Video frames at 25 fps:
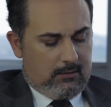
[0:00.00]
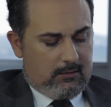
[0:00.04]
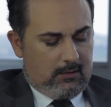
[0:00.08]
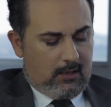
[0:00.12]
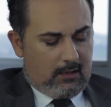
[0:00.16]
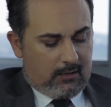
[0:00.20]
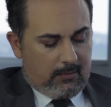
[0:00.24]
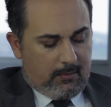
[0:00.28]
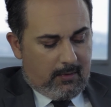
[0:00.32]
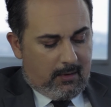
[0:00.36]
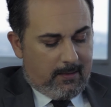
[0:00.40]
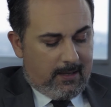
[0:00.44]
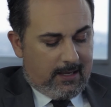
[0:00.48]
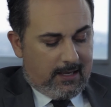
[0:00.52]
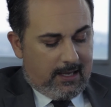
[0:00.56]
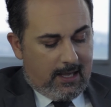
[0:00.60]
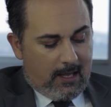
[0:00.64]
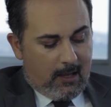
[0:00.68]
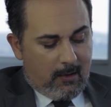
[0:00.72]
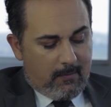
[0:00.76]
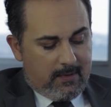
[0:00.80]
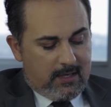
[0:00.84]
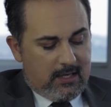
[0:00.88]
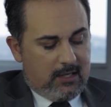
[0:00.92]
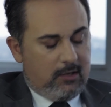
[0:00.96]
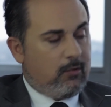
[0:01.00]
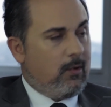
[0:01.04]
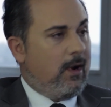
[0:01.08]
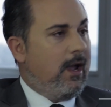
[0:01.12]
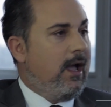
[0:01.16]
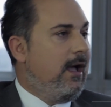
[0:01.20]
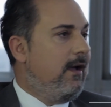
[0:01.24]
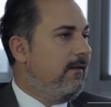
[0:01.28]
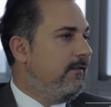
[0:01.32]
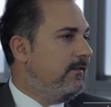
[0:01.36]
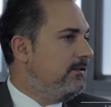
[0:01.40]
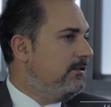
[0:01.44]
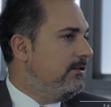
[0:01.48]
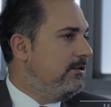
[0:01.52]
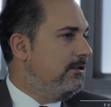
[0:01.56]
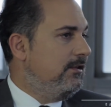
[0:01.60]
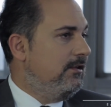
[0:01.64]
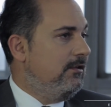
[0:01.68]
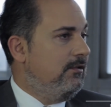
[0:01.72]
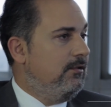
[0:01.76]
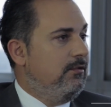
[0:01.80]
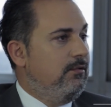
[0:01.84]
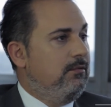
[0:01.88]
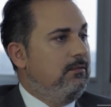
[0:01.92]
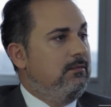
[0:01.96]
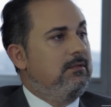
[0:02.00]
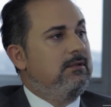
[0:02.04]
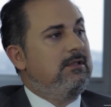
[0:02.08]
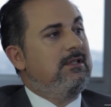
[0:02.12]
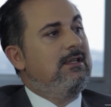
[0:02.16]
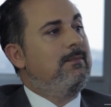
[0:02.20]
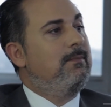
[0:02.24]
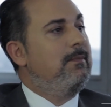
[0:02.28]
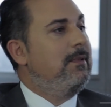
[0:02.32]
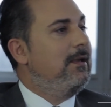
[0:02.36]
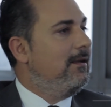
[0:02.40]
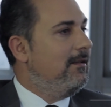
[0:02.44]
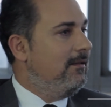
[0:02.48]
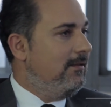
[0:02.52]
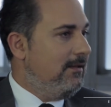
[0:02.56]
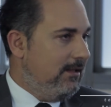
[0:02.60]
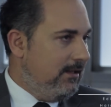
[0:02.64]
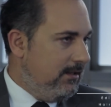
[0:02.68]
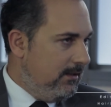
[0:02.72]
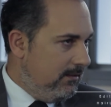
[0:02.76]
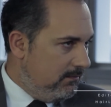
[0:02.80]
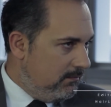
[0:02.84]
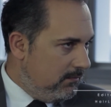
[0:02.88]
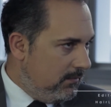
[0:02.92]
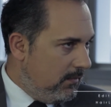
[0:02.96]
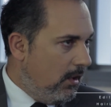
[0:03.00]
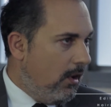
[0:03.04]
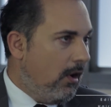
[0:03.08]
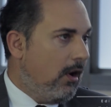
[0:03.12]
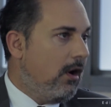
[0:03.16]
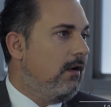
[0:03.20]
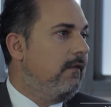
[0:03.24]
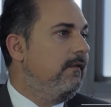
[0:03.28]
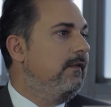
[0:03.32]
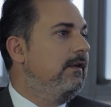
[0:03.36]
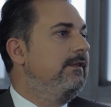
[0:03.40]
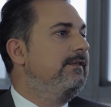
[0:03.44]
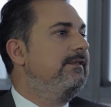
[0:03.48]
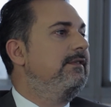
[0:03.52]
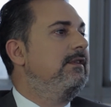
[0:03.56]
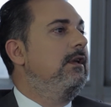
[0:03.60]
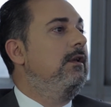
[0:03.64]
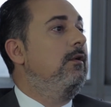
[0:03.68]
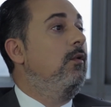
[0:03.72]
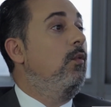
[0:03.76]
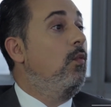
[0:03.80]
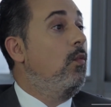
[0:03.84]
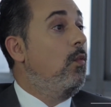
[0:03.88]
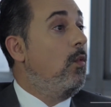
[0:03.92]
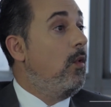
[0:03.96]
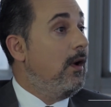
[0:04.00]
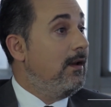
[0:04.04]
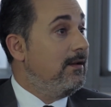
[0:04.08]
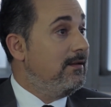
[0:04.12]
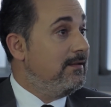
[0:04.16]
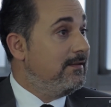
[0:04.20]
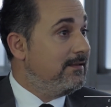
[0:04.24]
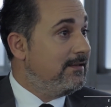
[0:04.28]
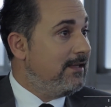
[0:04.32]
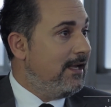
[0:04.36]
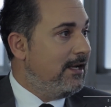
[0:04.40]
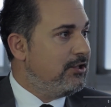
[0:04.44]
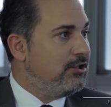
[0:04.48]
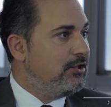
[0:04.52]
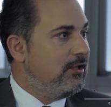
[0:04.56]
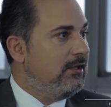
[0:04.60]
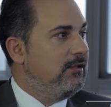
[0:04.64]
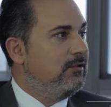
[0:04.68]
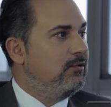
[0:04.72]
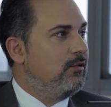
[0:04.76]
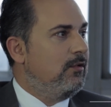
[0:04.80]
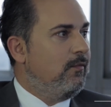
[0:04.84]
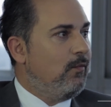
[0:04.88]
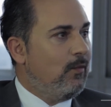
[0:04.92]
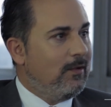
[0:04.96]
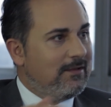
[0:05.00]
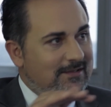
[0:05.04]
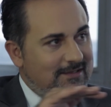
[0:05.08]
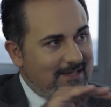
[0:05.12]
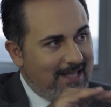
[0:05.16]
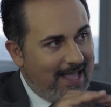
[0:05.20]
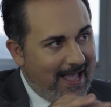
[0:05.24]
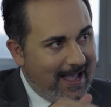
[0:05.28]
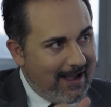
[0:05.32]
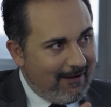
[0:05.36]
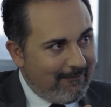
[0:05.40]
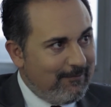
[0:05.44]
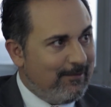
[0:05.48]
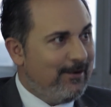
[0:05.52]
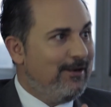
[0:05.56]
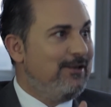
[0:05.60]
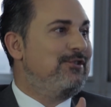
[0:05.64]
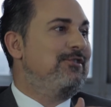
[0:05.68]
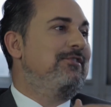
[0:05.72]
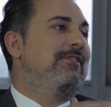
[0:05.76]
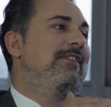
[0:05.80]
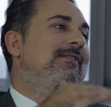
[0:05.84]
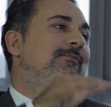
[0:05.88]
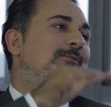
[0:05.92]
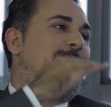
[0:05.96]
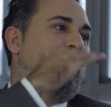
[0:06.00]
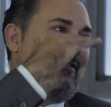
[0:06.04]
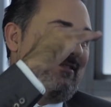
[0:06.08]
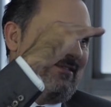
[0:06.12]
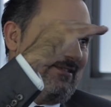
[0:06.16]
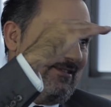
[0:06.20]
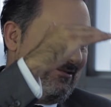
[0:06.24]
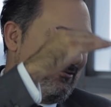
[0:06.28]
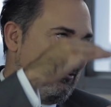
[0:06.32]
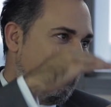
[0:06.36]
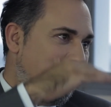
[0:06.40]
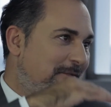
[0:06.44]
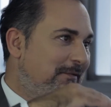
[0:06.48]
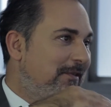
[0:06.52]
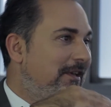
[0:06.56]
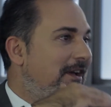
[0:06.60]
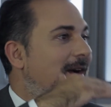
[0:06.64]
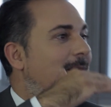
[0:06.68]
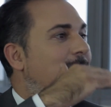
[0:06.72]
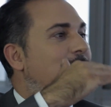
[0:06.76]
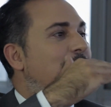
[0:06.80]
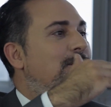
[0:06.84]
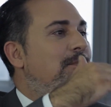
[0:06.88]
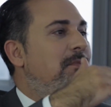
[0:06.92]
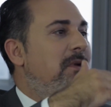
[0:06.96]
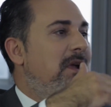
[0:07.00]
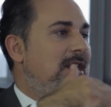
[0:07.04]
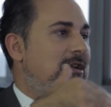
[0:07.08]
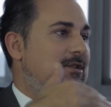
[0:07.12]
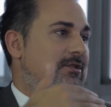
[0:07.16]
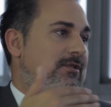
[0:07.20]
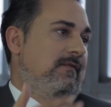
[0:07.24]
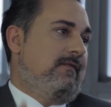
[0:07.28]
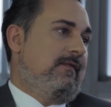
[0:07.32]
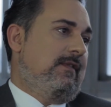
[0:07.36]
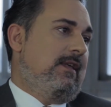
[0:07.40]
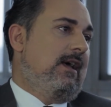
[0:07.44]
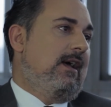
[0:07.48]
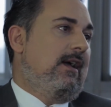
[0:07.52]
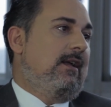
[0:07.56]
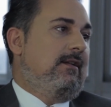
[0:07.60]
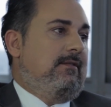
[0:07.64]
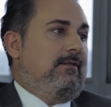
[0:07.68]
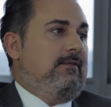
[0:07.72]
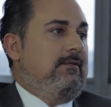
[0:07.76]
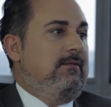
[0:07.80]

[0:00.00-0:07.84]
Dr. Baubac, how many grafts do you typically harvest in one session? Sort of what's the average, and then what's the sort of the upper range of that?